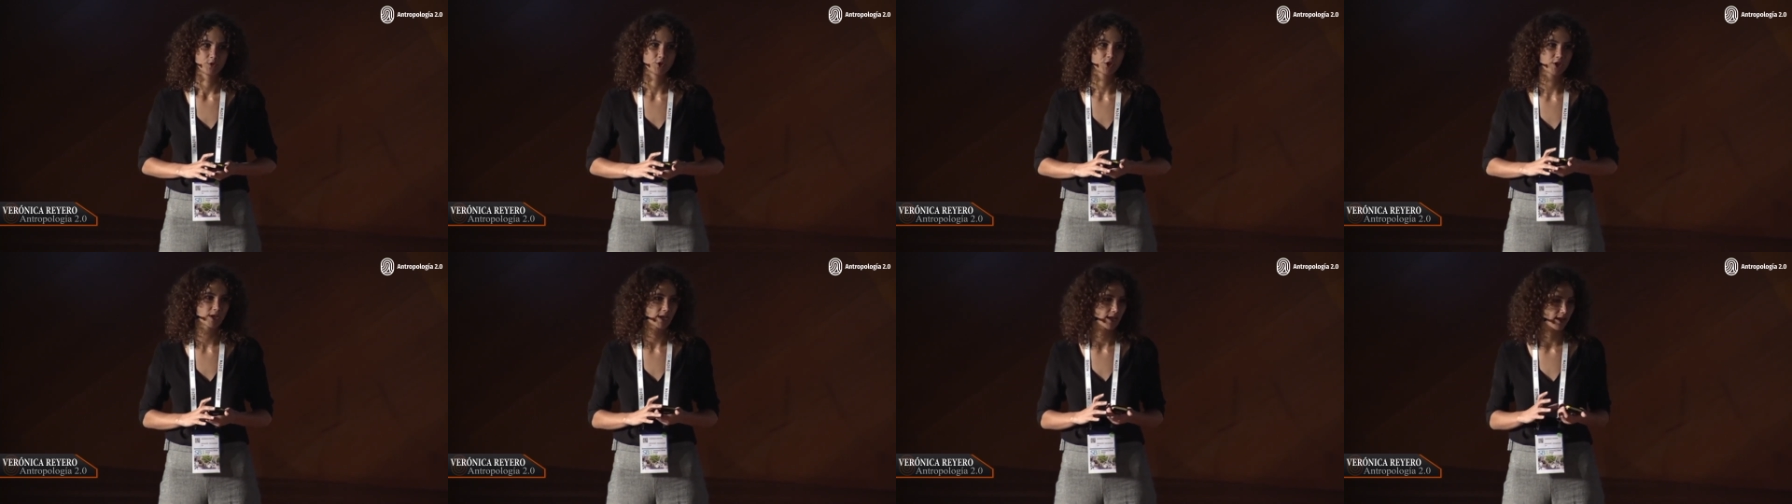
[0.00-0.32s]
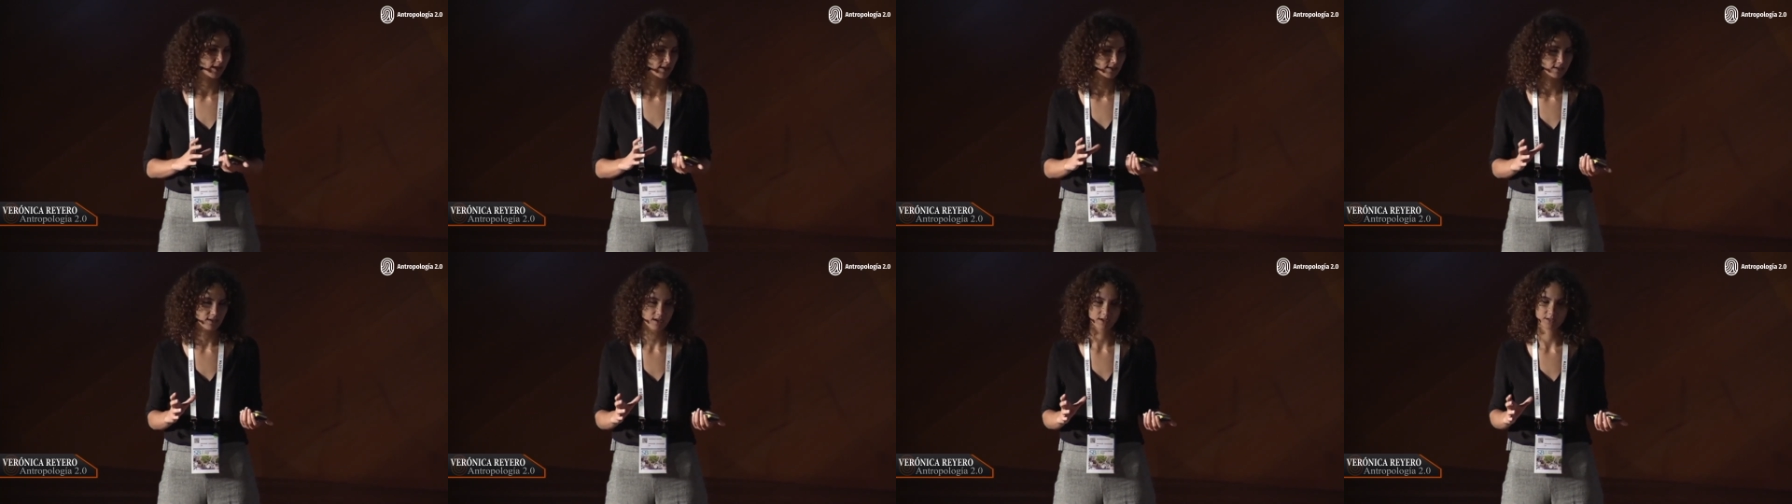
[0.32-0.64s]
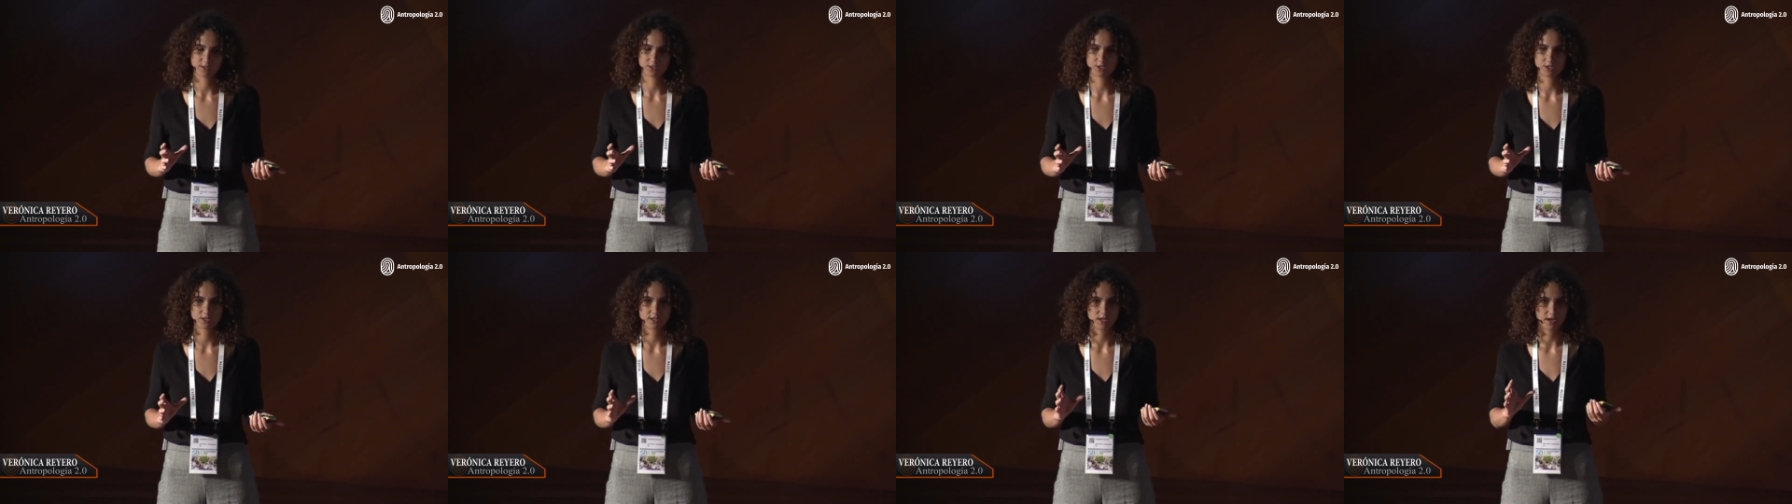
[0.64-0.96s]
can't
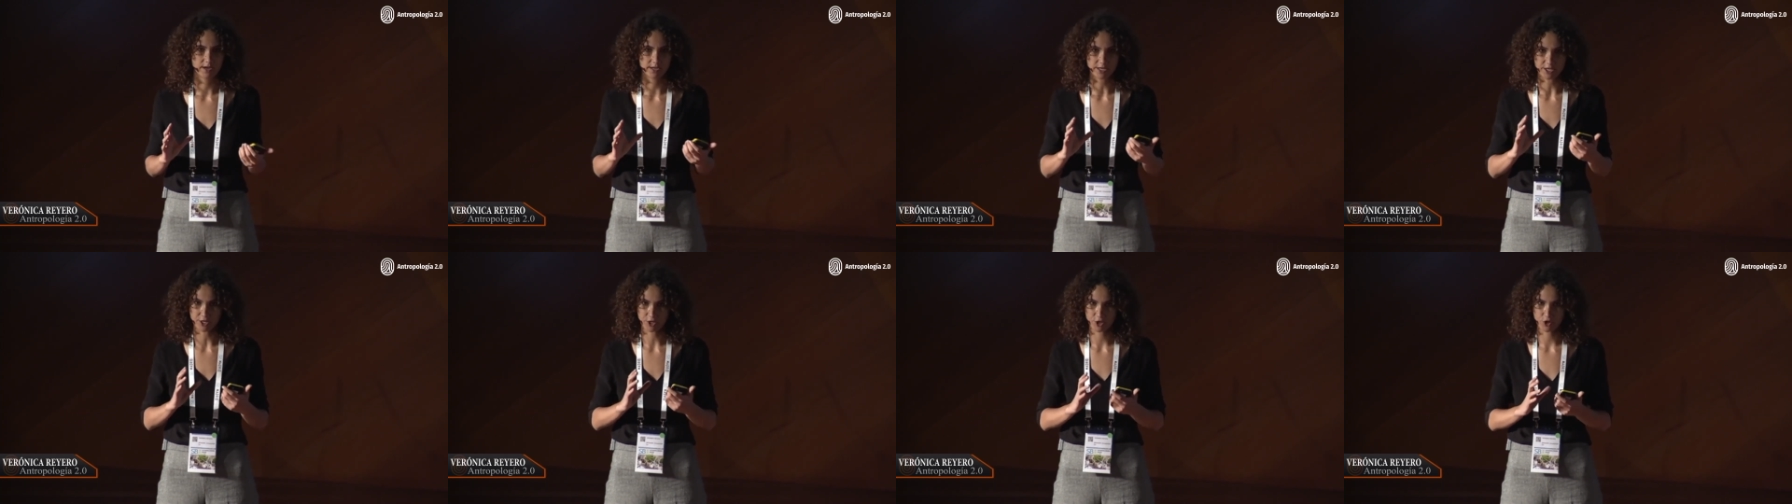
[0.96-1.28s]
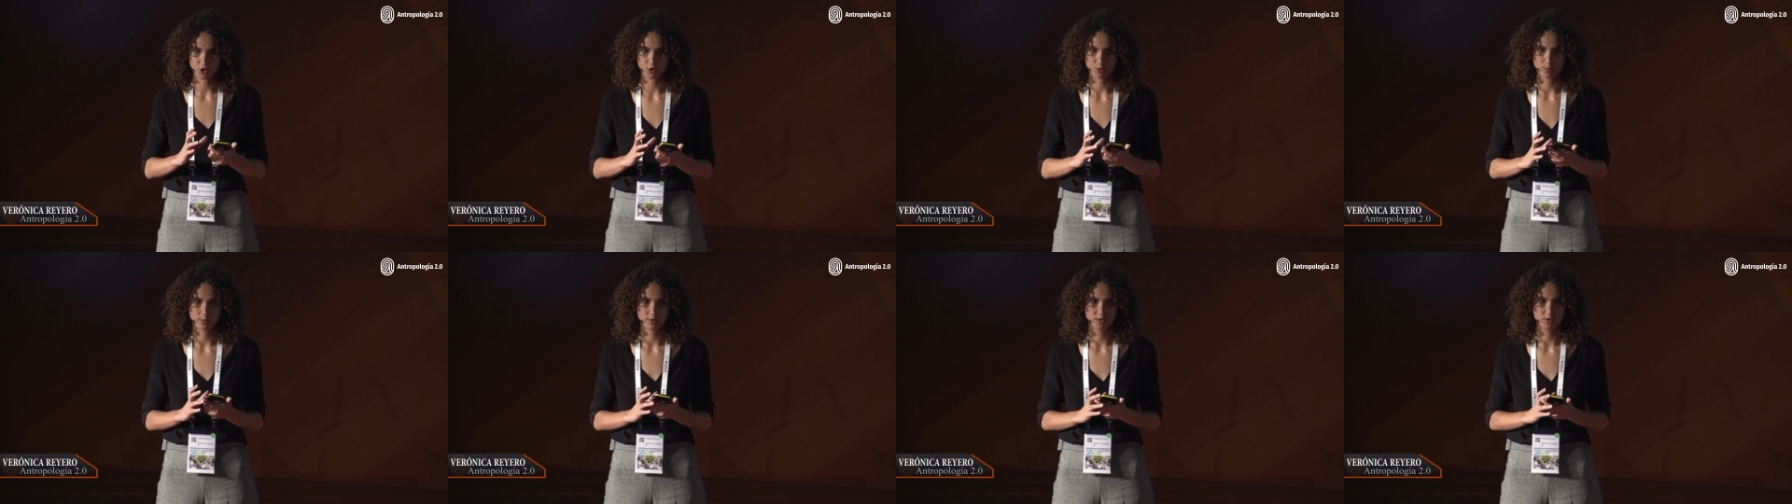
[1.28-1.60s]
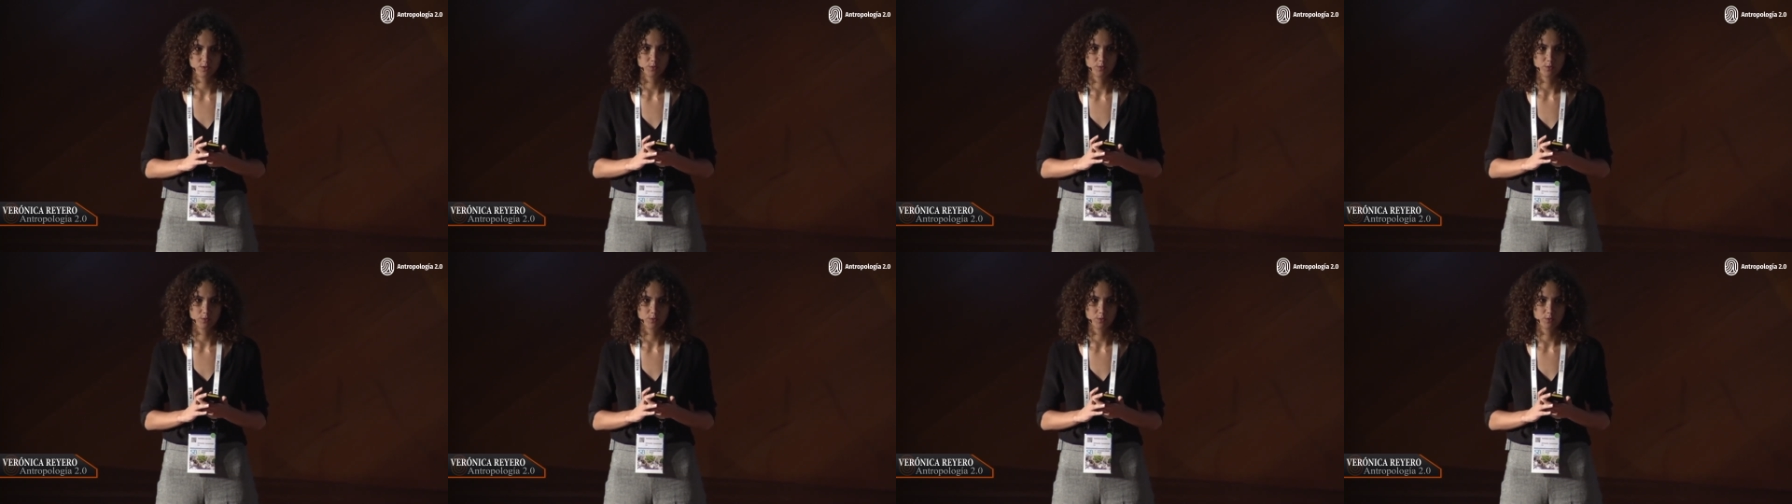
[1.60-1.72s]
understand humans